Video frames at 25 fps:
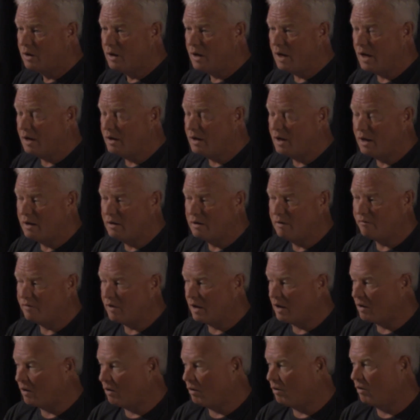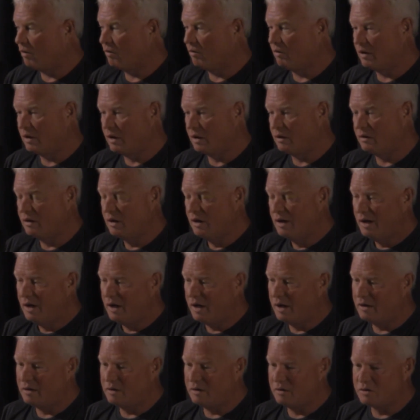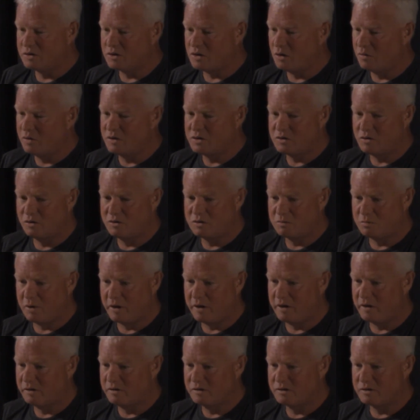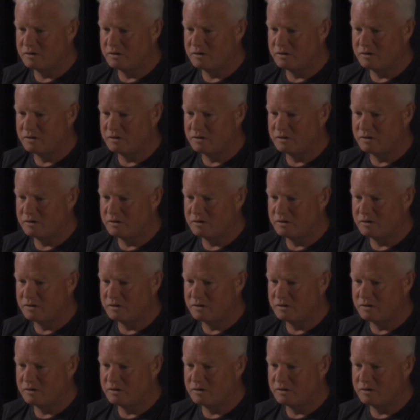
And if they go and there's always those players,